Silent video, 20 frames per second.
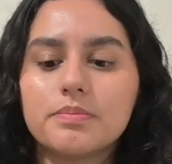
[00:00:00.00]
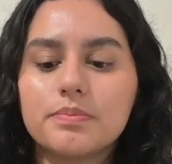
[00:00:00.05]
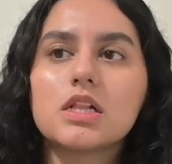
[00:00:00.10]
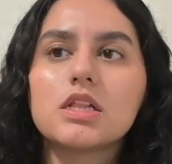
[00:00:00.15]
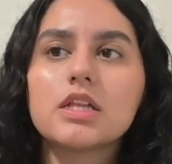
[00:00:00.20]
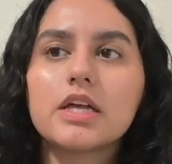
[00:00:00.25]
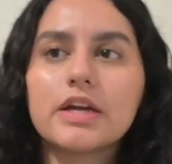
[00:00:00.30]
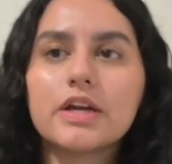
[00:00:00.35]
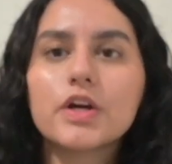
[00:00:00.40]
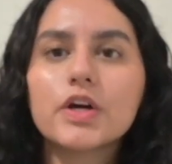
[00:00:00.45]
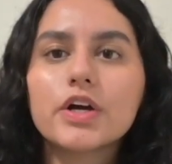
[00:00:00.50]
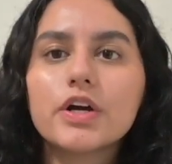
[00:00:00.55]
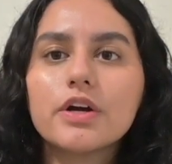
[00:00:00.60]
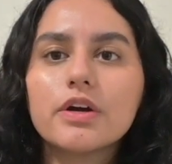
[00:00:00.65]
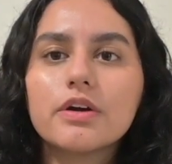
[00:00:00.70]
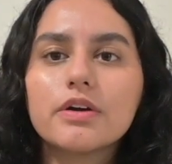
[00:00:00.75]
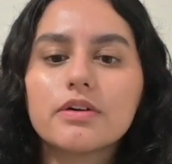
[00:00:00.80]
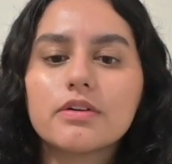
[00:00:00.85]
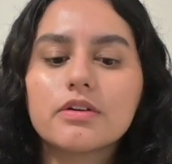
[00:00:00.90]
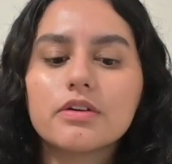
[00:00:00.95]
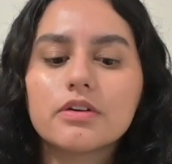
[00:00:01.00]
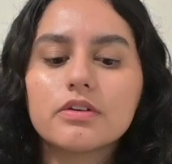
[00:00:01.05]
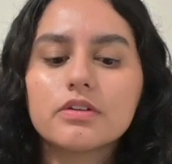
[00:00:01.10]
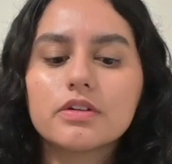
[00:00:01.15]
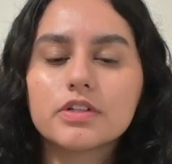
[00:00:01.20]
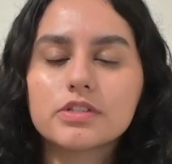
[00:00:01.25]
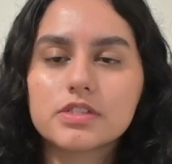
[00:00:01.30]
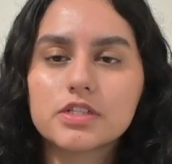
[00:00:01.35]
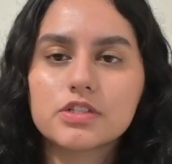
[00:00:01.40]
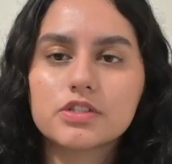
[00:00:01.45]
Claire,
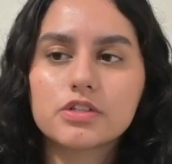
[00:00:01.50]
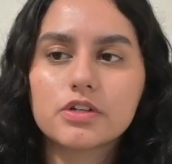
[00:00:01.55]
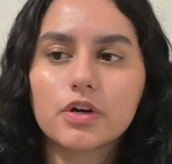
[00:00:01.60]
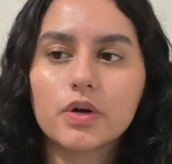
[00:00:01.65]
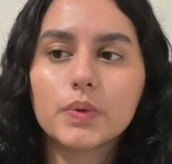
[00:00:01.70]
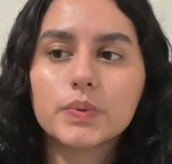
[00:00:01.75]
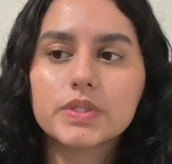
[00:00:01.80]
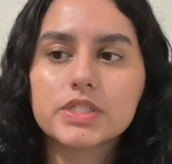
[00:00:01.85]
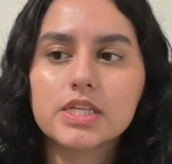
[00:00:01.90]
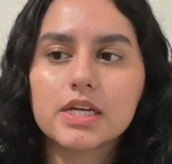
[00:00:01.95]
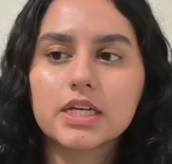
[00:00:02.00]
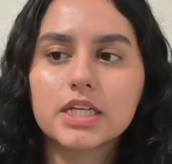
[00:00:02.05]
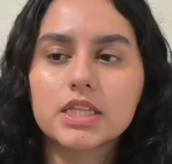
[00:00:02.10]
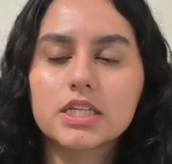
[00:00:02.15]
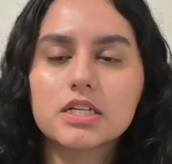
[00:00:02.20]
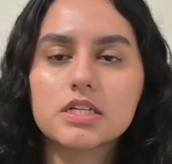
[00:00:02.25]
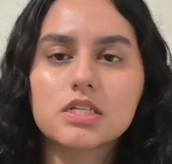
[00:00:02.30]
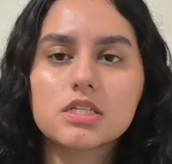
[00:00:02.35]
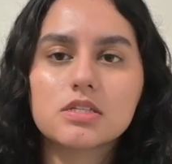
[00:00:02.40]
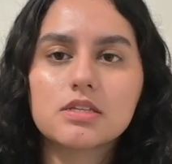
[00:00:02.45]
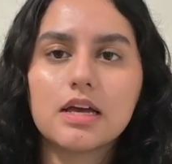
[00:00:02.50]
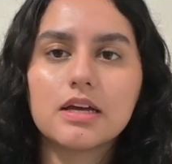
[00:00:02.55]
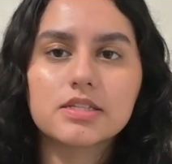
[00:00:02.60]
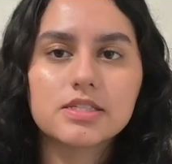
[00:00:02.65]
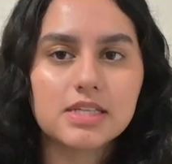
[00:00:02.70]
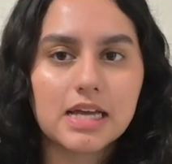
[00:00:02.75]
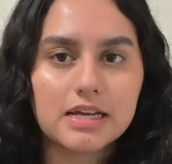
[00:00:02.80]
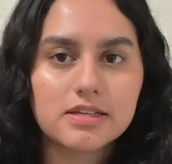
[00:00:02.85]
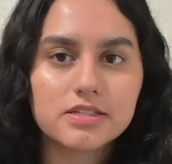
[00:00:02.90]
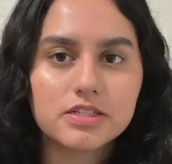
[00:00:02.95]
her sister, was like this
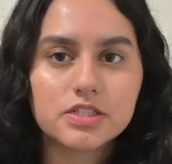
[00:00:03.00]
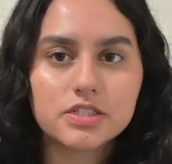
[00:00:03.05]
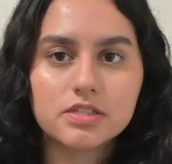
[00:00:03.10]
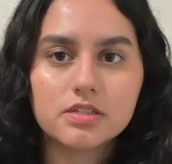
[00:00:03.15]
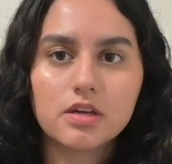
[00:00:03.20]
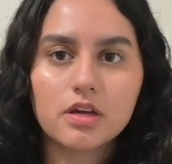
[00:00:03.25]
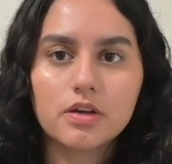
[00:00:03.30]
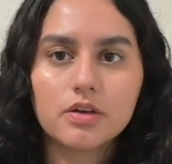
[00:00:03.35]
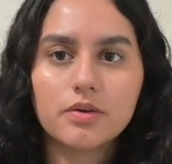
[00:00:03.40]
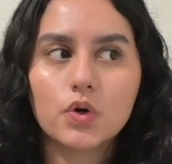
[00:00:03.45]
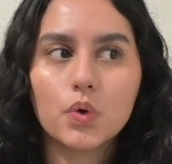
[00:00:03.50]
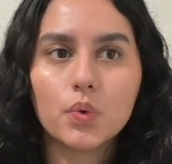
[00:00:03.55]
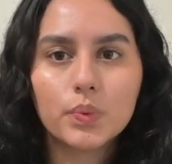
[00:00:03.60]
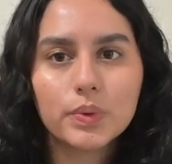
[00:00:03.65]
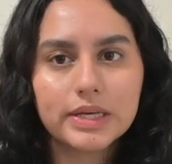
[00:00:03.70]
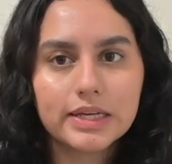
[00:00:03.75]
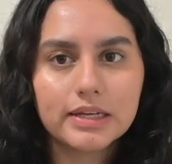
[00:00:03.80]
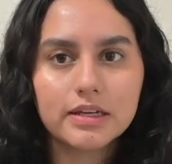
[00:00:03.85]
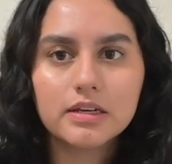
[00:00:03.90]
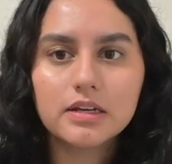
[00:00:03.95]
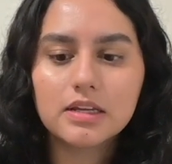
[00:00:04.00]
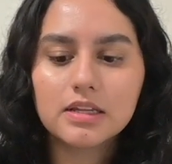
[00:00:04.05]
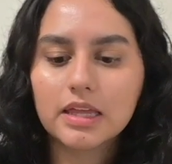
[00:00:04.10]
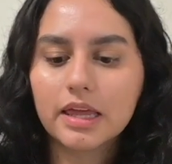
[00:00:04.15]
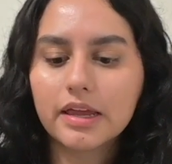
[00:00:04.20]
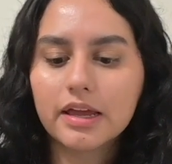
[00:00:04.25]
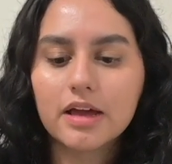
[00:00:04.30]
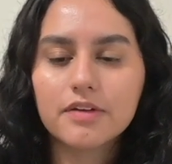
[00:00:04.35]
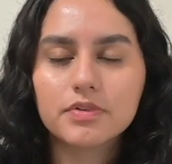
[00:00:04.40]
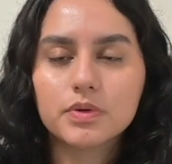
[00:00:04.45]
assassin's queen.
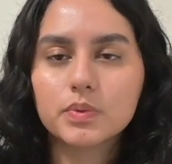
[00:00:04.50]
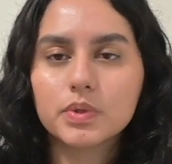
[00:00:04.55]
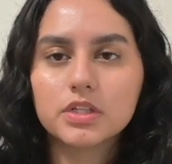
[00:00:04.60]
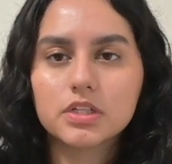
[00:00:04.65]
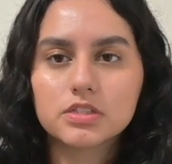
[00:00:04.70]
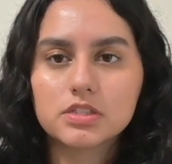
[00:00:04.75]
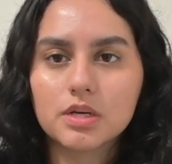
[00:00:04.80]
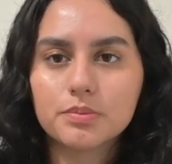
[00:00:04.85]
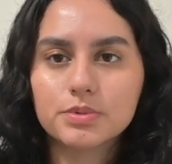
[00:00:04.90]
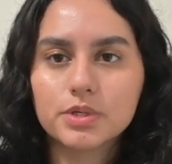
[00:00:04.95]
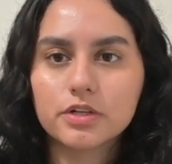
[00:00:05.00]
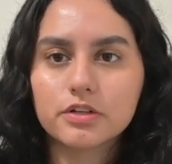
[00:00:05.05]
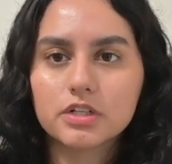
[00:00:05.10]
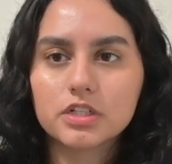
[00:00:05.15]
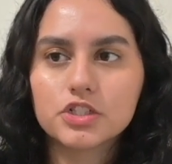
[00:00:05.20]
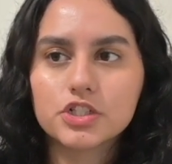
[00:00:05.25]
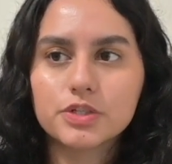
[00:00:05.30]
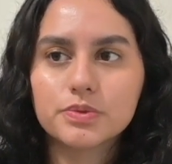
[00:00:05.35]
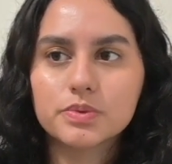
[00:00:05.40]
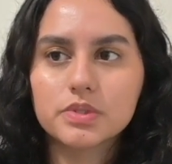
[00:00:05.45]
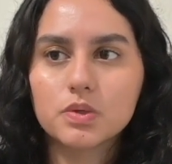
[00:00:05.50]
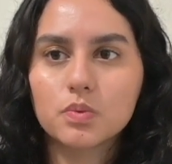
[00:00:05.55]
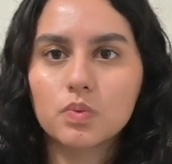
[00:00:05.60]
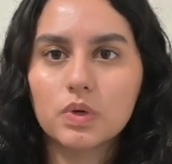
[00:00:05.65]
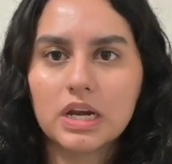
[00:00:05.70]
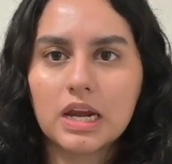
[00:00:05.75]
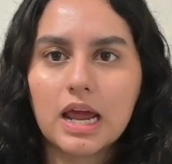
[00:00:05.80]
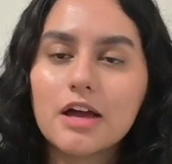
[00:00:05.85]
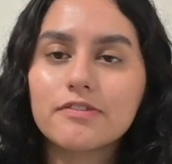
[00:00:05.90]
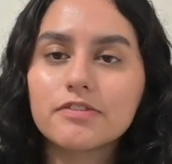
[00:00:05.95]
Like, everyone looked up to her because she would
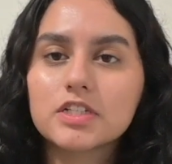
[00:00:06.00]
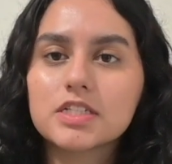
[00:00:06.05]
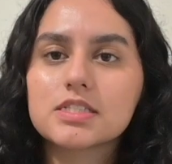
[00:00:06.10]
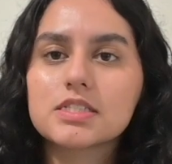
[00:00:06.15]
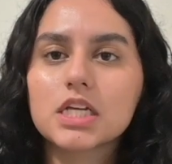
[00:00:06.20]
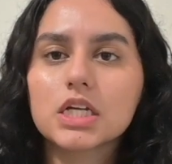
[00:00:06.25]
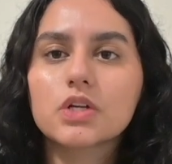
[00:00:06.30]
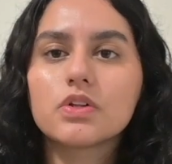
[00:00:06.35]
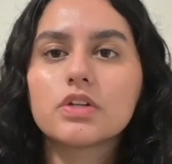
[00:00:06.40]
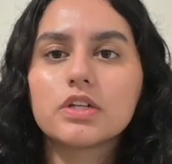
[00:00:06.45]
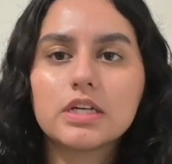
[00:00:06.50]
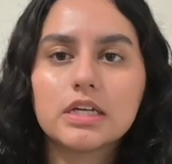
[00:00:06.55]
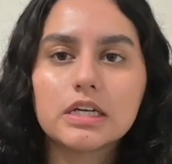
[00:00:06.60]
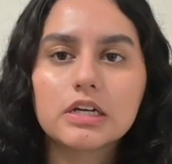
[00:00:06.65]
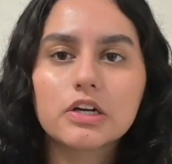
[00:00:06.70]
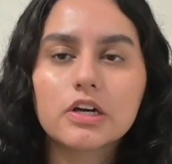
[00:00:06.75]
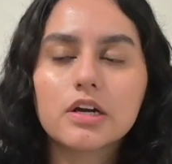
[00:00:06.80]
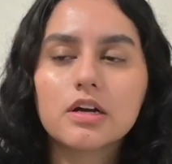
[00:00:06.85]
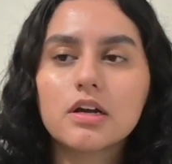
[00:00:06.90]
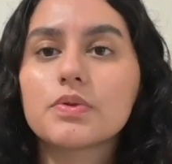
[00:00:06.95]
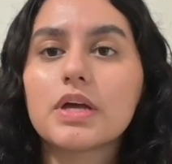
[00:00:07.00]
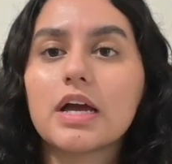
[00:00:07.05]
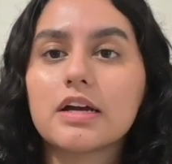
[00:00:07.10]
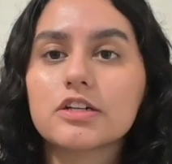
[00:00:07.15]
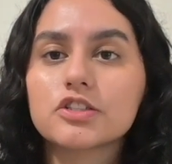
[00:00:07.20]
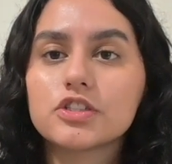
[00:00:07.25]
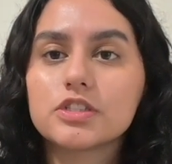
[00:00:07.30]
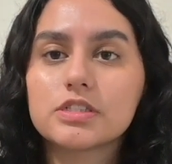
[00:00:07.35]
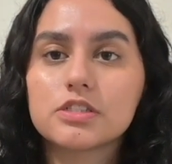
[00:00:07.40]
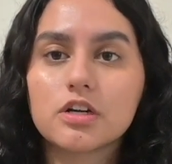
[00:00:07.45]
win every single year. So they
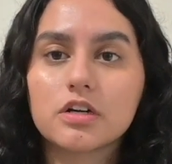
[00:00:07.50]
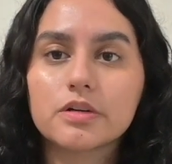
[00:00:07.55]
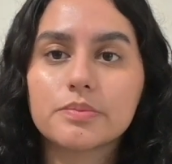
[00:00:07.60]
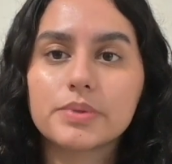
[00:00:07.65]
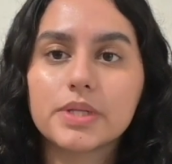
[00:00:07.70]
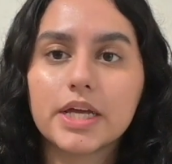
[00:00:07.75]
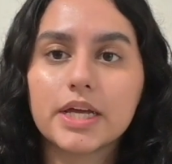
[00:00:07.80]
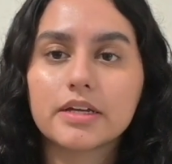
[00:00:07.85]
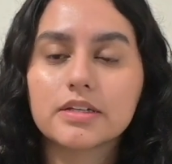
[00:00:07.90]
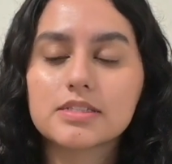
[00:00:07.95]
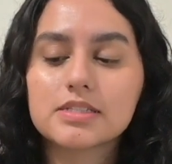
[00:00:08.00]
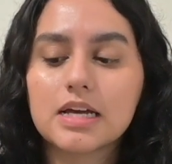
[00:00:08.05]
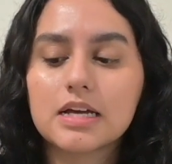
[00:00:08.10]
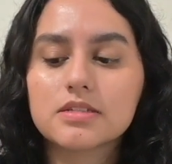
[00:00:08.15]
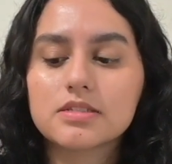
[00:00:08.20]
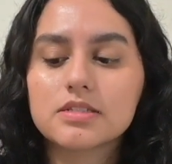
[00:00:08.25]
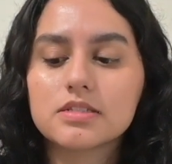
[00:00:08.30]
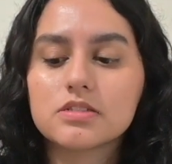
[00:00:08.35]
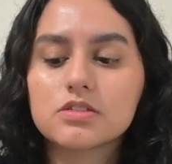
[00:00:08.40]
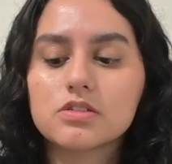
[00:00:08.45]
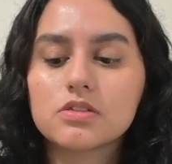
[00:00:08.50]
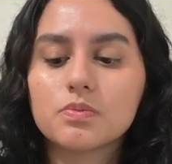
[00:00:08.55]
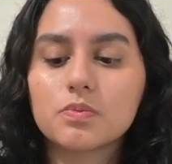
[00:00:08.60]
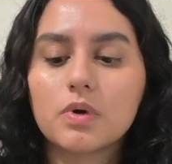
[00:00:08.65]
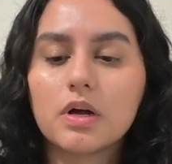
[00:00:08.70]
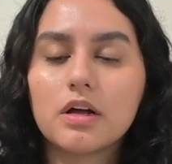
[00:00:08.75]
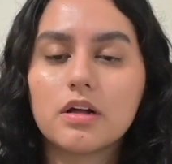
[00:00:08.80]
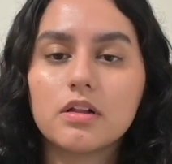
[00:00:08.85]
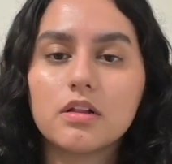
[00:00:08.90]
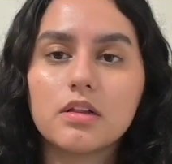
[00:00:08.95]
actually started playing assassins
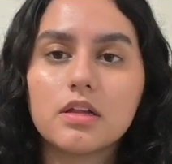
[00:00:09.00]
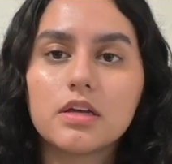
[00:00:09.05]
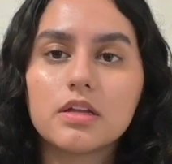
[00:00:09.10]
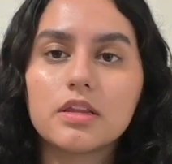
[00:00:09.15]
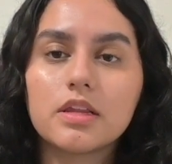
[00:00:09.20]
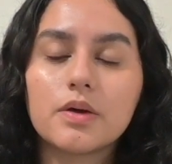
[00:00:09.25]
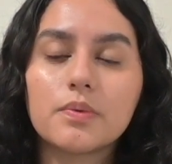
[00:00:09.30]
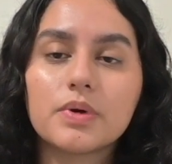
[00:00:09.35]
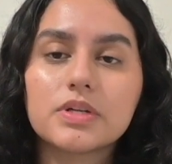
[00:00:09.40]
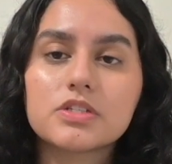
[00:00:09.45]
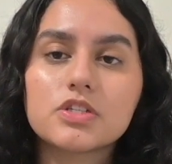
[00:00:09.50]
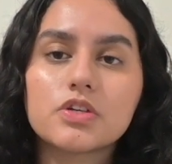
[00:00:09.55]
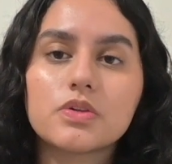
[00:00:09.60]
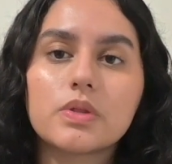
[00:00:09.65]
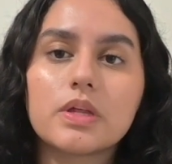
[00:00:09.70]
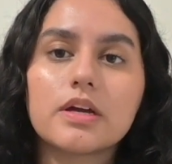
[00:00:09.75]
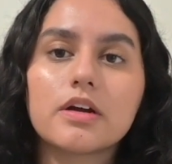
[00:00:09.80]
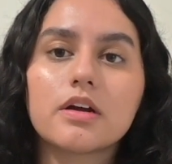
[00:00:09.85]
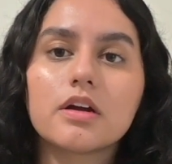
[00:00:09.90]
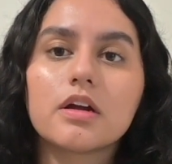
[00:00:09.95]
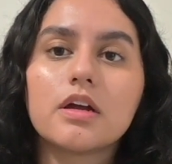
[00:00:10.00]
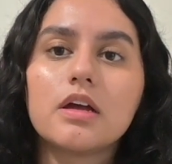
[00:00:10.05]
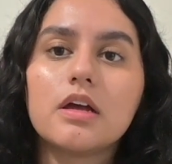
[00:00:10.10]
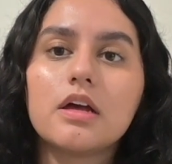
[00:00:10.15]
while they went to their